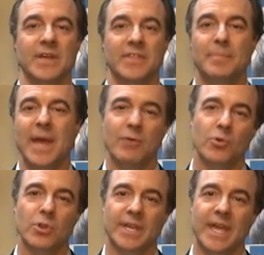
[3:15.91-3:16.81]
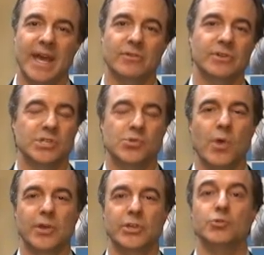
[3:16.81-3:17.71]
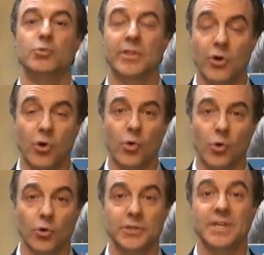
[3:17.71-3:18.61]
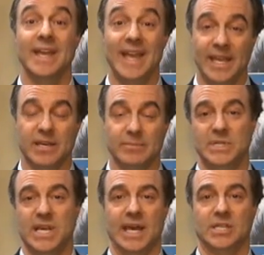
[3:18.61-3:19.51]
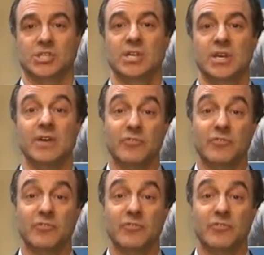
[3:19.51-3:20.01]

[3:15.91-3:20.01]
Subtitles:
The payroll account is where you withhold income tax